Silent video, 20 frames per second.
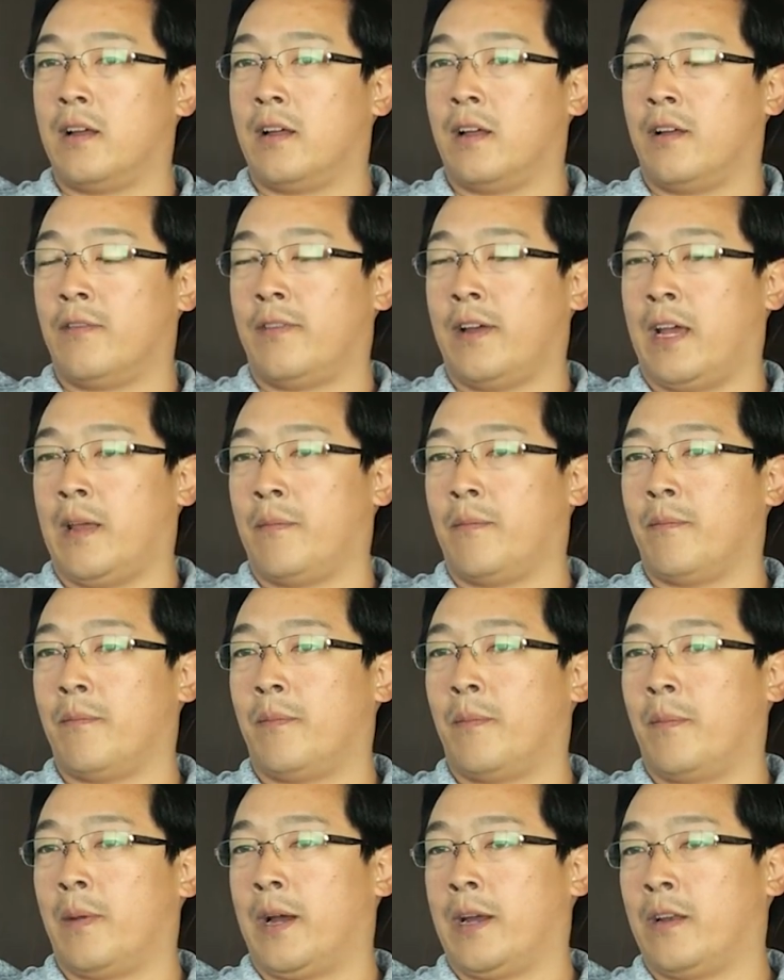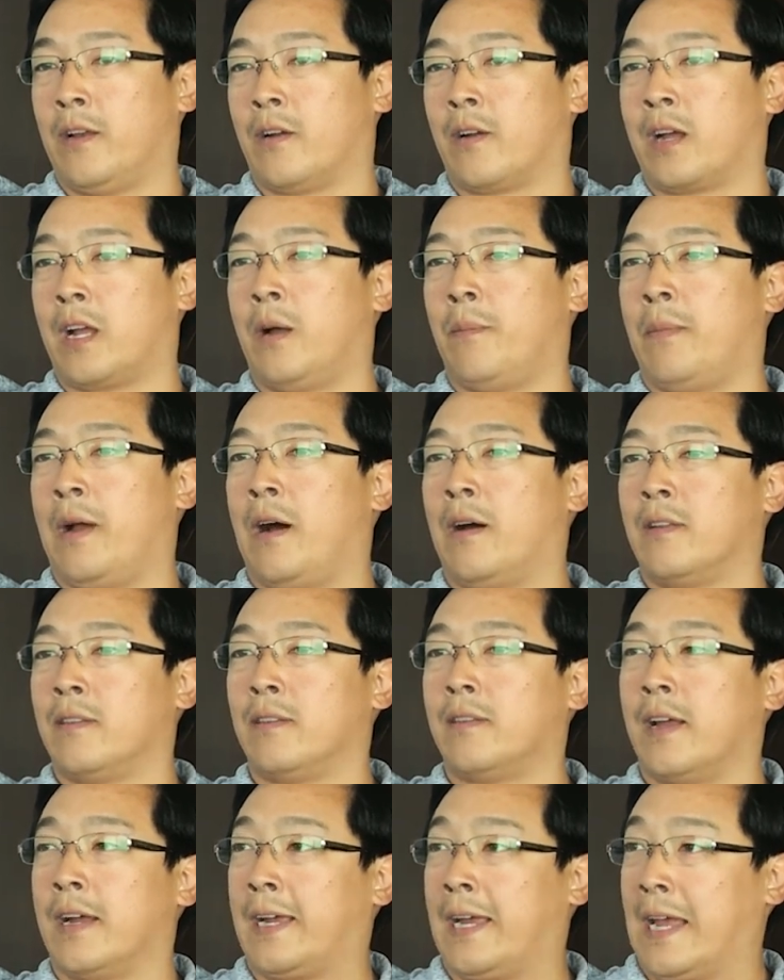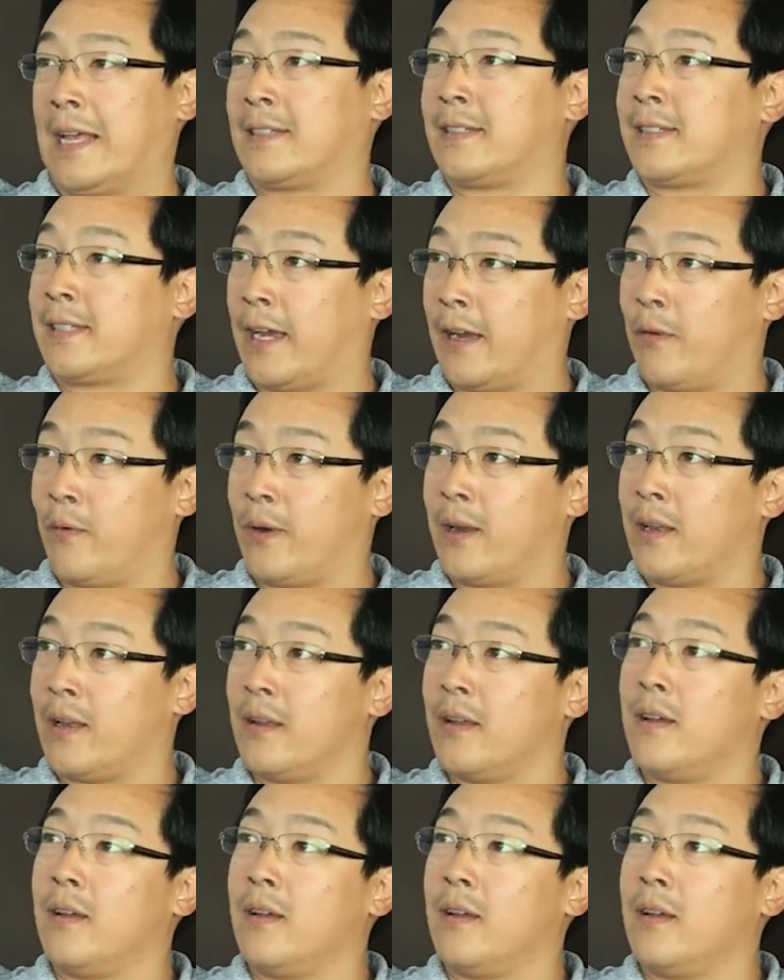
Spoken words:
of Antminer come out against SegWit.